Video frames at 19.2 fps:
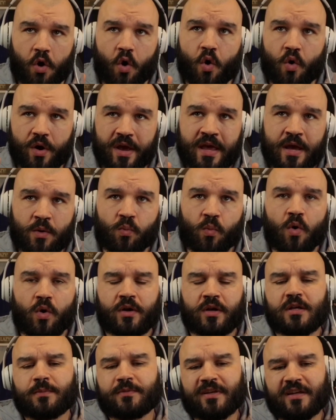or air war
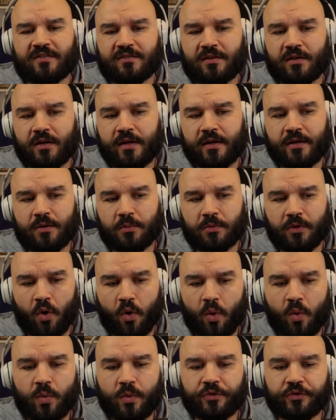keeps escalating, it will
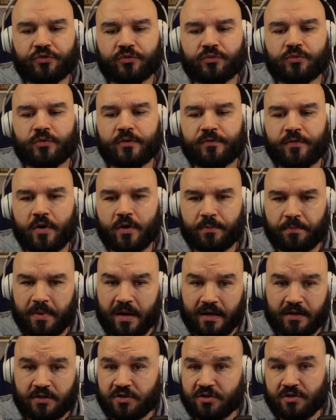always revert
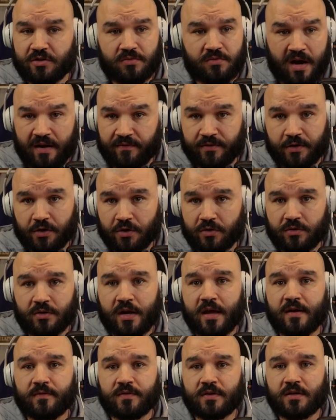back to having a good
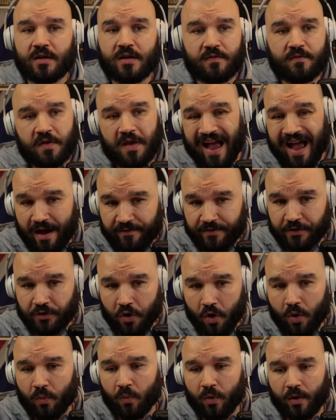navy. And if you haven't
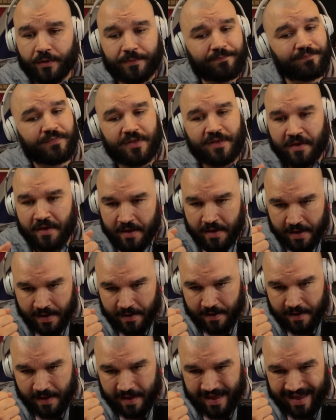got one,
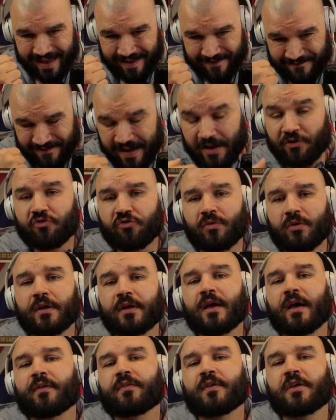
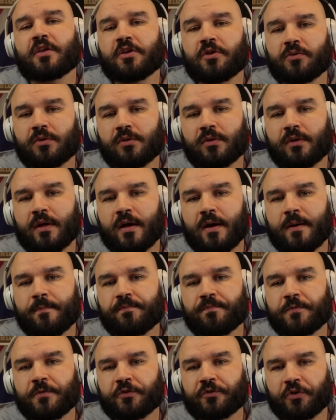eventually I think you'll
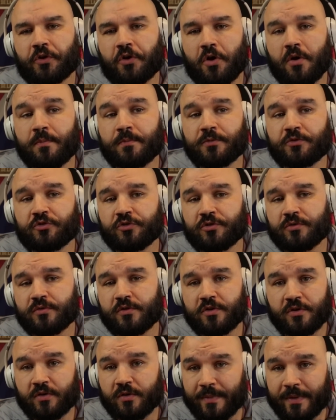um, succumb to
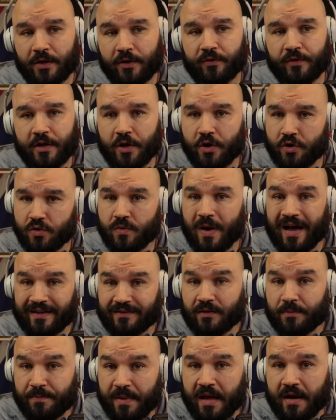the other military who has
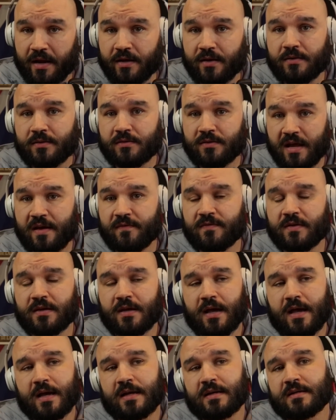a better navy.
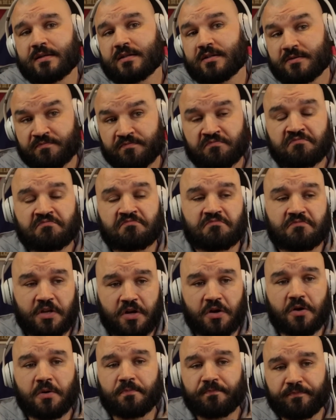And you
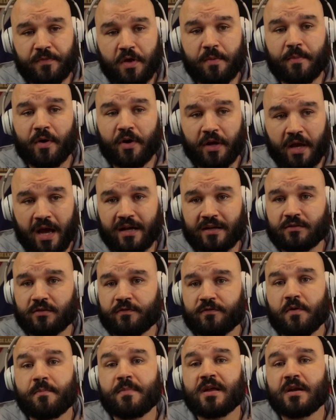know, America has a
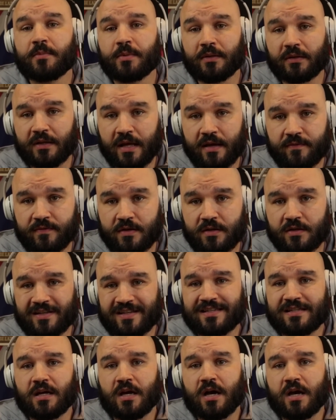formidable navy. The
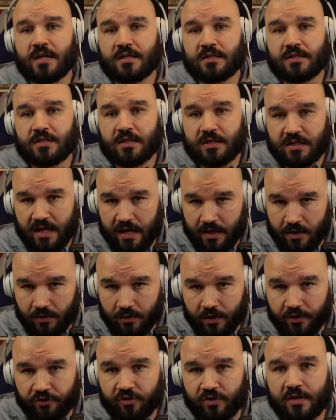size, the
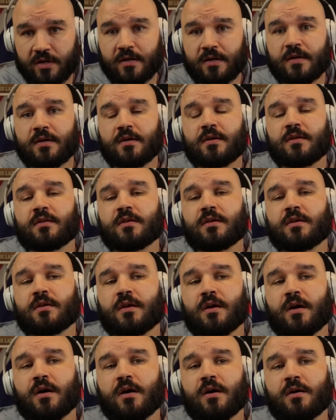technology, the
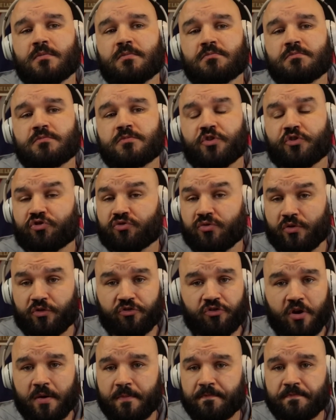um, the
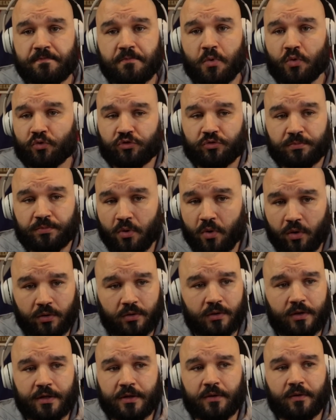structure, most
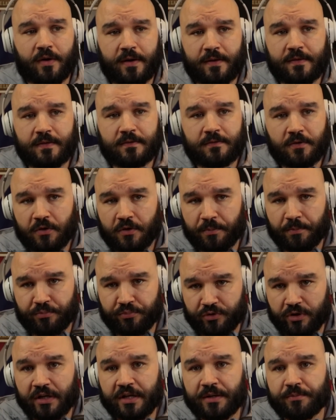importantly, all right? They've got a
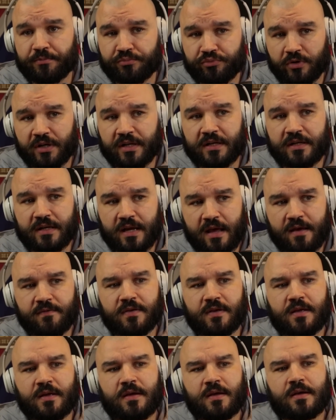brilliant, brilliant
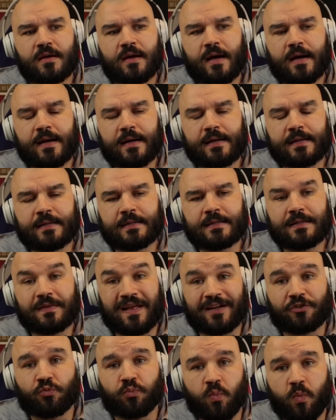navy. And
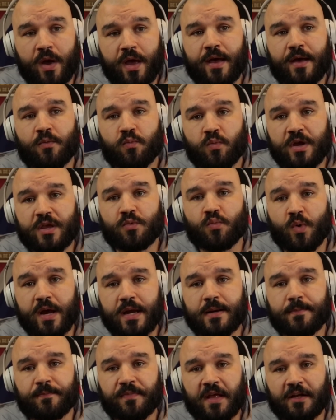that's where we
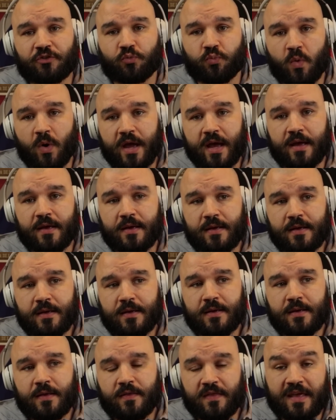win. That's where
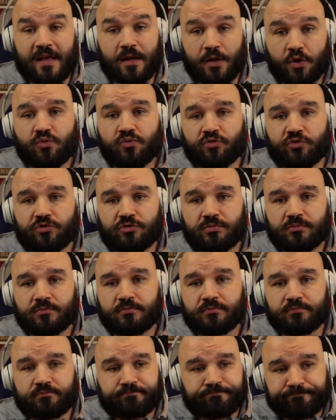they lose.
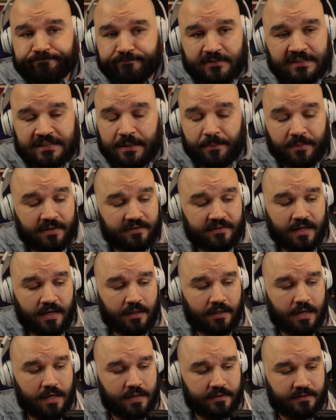Simple as that,
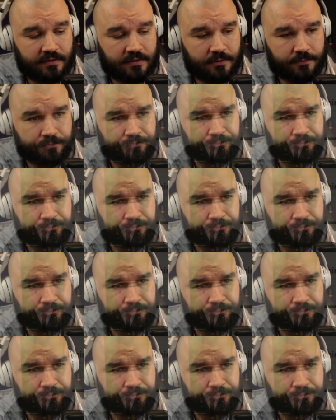guys